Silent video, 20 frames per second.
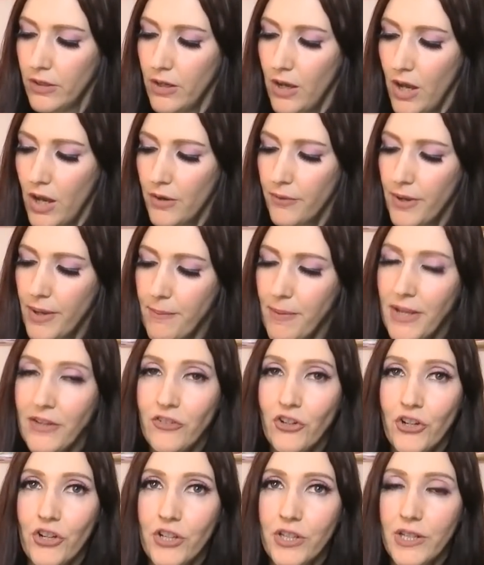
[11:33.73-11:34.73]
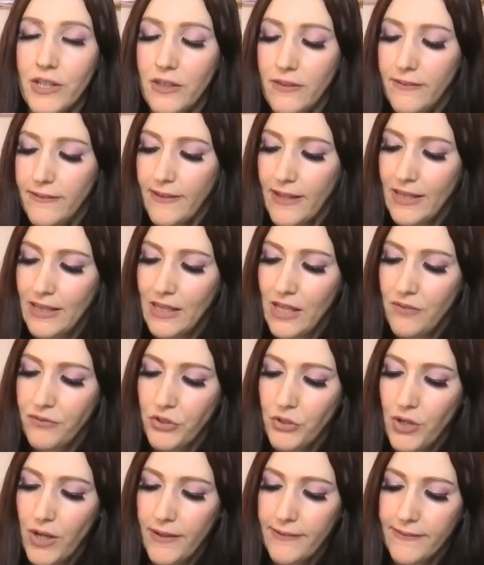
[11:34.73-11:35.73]
All right, my darlings, I love you
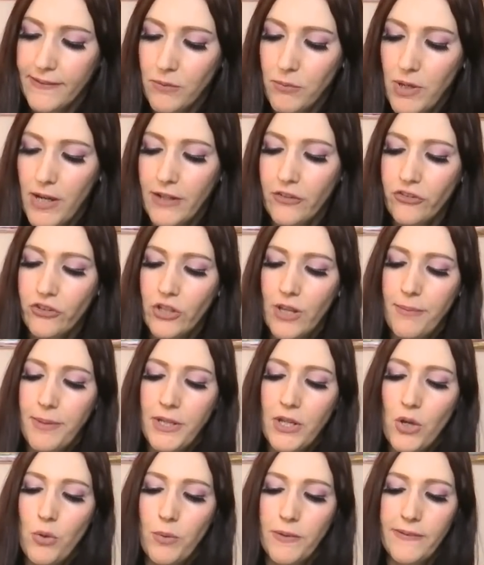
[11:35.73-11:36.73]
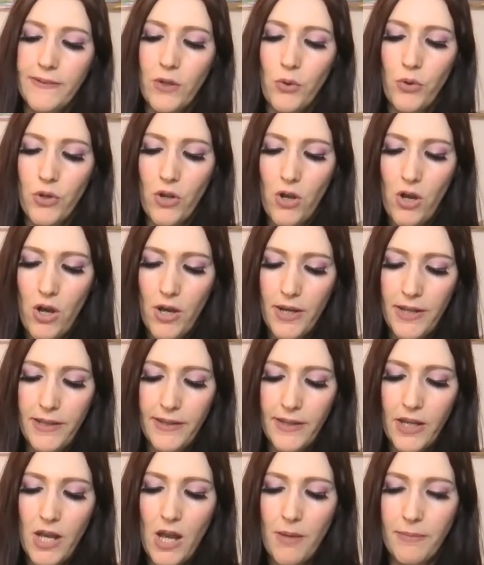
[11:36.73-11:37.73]
guys so much. Let me know what's going on in
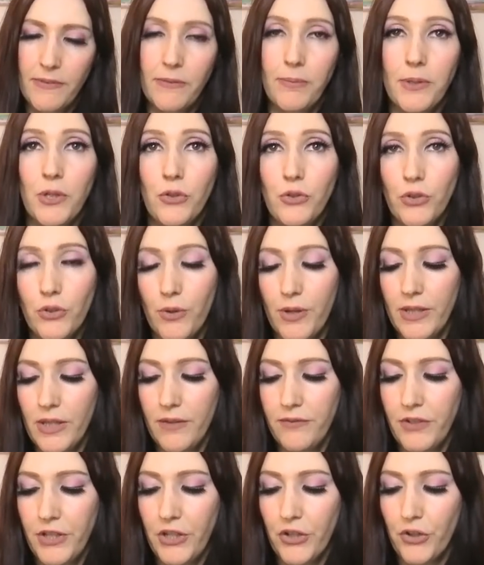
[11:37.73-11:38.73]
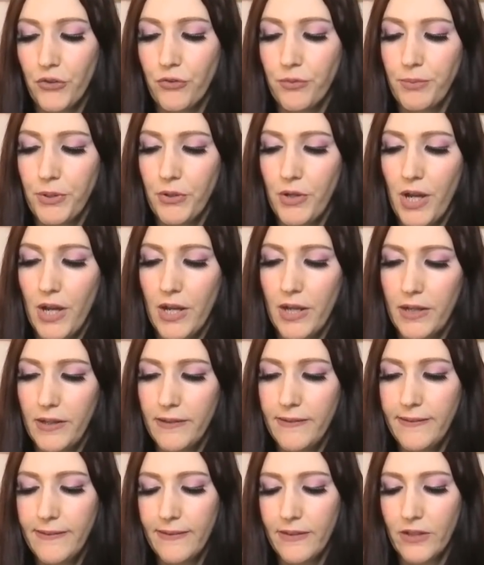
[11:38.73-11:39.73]
the comments below. You know I love to hear from you
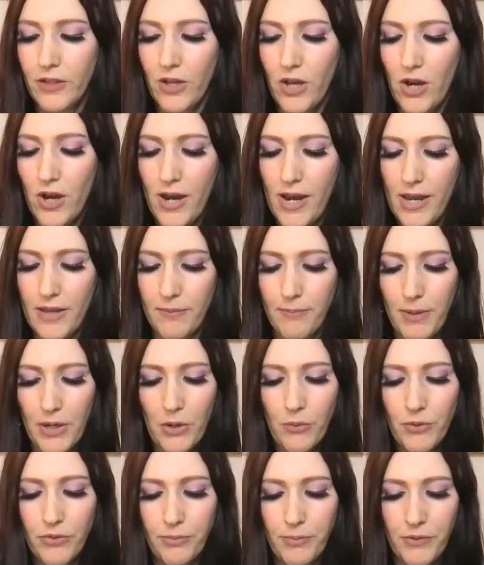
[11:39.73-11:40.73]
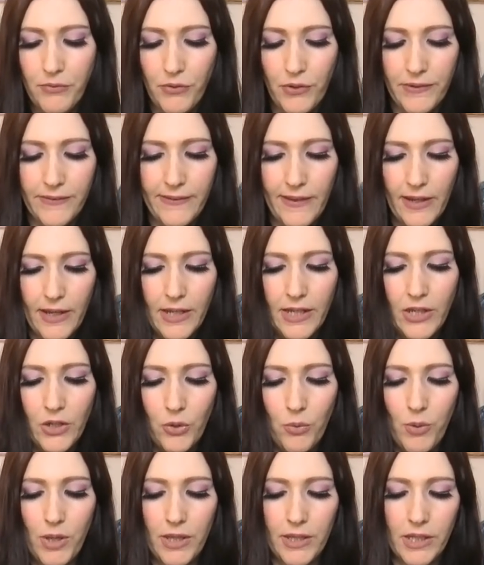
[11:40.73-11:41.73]
guys. All right, bear with me for a second here
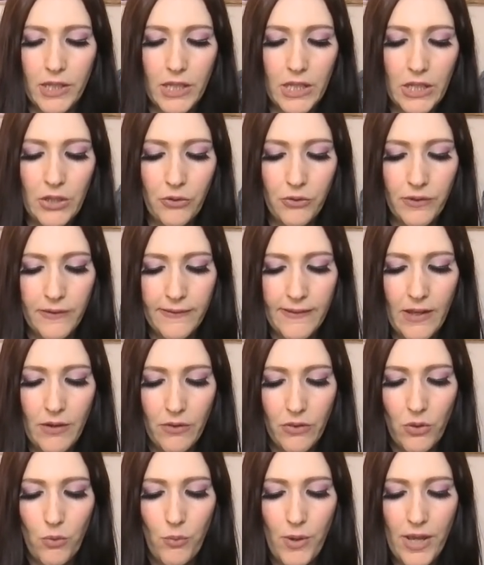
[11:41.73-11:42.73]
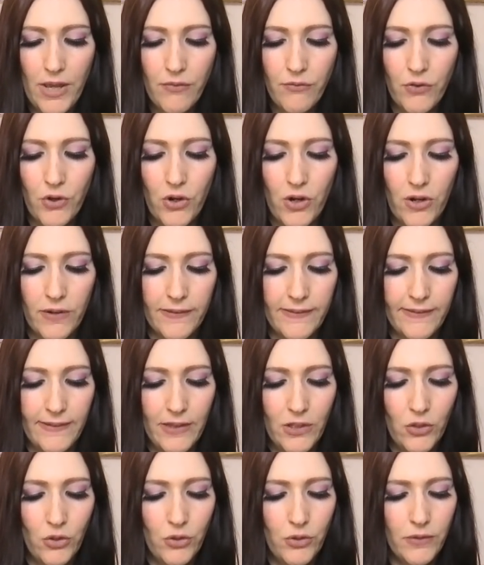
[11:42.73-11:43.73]
while I clear this out of the way for our
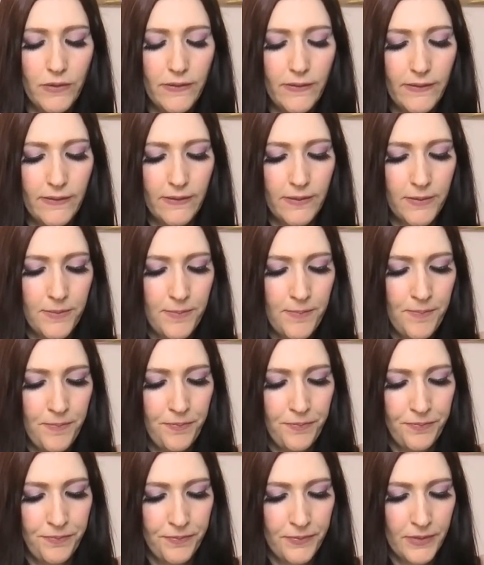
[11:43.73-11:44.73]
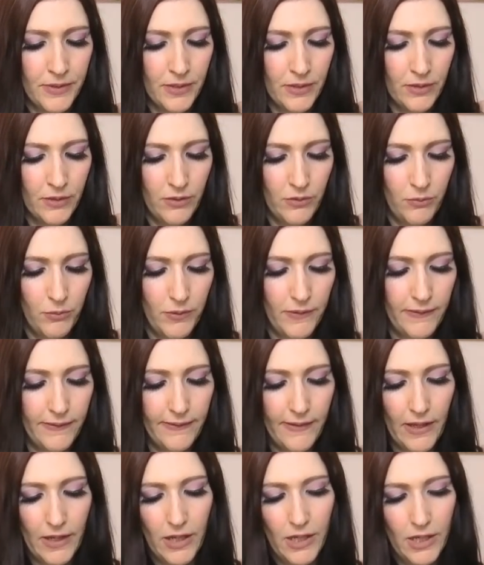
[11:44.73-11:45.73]
singles. One
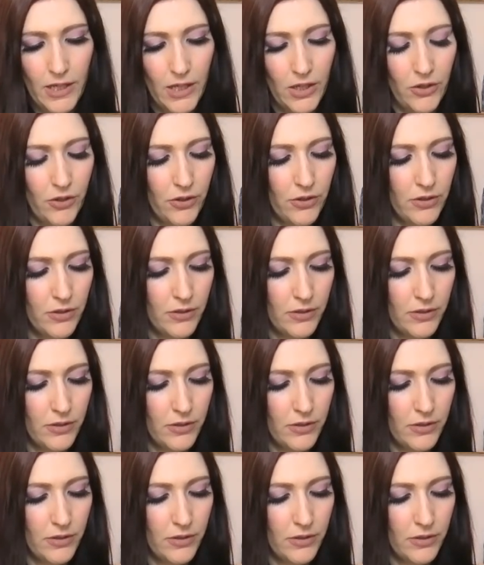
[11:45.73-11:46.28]
second here.